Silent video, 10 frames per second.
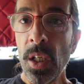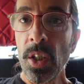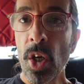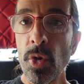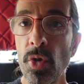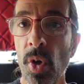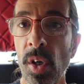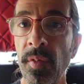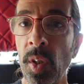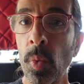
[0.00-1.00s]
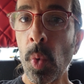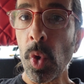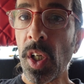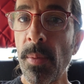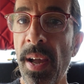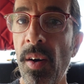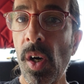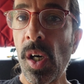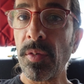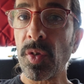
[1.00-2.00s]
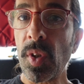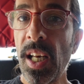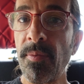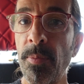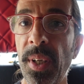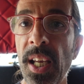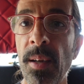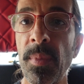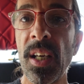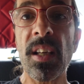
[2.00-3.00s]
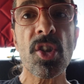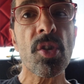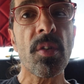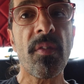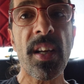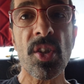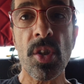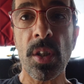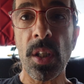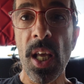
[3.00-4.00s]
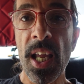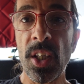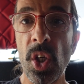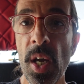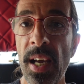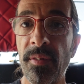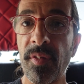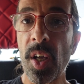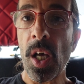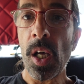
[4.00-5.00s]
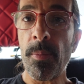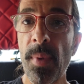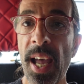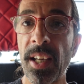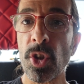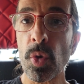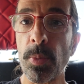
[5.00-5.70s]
no driving or walking about after 11 p.m. unless you're a resident and you have actual